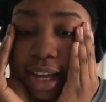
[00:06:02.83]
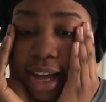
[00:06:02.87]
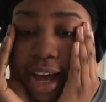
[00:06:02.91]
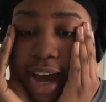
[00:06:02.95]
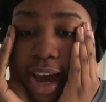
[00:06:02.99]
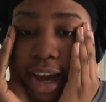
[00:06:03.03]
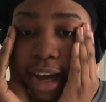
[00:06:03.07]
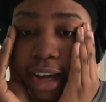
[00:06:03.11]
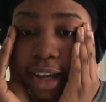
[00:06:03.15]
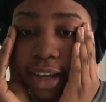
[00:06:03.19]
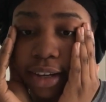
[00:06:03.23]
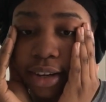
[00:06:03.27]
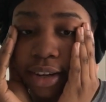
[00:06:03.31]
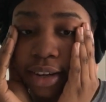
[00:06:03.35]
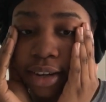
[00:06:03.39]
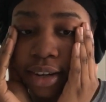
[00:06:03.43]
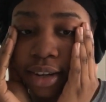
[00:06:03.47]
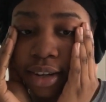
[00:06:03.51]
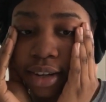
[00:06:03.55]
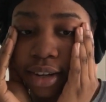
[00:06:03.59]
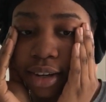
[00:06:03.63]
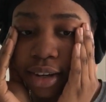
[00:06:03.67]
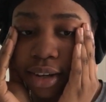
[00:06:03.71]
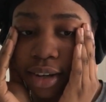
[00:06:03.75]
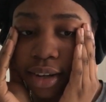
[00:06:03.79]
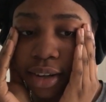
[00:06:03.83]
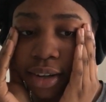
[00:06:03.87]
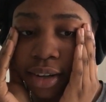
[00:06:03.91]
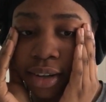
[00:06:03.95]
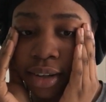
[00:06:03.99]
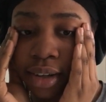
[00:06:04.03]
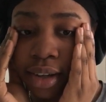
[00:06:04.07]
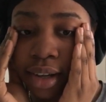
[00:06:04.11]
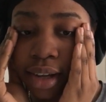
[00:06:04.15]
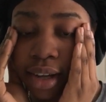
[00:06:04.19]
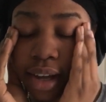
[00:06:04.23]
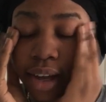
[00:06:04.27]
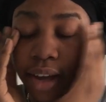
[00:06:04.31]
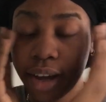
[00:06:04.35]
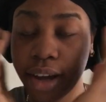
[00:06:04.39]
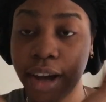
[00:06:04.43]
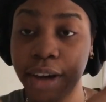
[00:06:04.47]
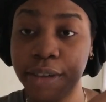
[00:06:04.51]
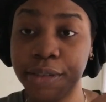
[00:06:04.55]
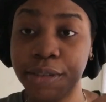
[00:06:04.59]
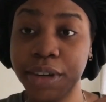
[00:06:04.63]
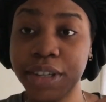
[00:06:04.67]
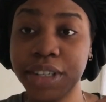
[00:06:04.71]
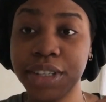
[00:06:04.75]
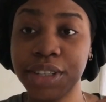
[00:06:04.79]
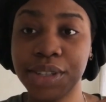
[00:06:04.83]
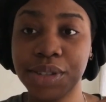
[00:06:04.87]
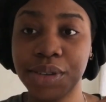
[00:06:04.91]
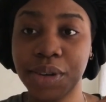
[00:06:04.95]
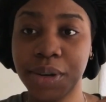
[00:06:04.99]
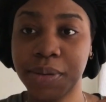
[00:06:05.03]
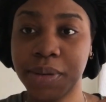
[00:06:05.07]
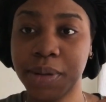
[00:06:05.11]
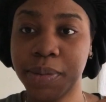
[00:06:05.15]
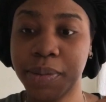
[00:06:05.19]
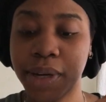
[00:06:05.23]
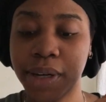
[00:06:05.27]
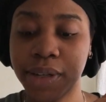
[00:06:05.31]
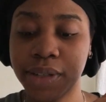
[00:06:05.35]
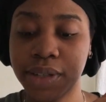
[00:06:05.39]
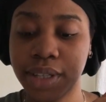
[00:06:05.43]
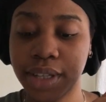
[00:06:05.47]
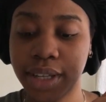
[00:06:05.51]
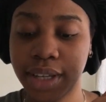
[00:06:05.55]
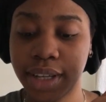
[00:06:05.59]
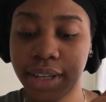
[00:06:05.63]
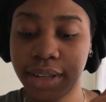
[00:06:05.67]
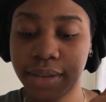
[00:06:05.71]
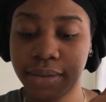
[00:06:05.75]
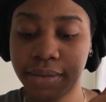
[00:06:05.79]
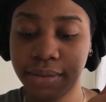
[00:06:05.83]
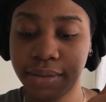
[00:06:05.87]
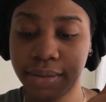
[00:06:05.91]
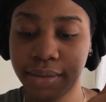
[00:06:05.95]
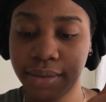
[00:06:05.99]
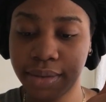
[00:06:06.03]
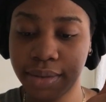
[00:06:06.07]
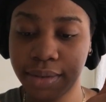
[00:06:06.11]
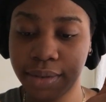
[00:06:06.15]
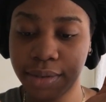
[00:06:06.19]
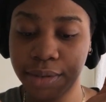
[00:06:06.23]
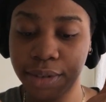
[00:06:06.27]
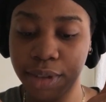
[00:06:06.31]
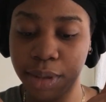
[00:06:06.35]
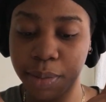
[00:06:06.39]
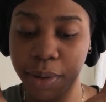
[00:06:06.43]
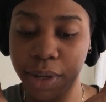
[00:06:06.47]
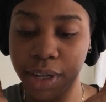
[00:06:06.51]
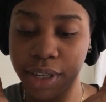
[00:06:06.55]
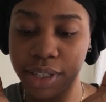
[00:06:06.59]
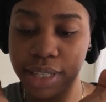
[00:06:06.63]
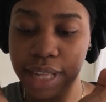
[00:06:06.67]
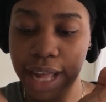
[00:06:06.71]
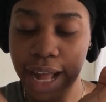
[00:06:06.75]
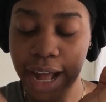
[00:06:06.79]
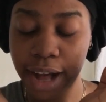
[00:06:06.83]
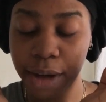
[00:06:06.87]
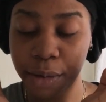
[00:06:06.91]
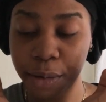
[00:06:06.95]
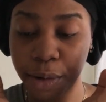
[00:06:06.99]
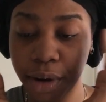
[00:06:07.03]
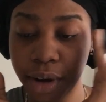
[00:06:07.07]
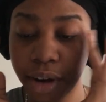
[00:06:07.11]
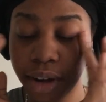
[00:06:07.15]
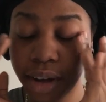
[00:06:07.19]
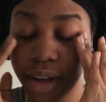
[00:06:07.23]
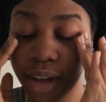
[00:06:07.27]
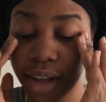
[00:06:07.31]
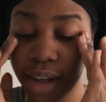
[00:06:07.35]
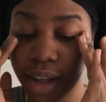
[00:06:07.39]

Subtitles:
And you know, I've already screamed about it for the past hour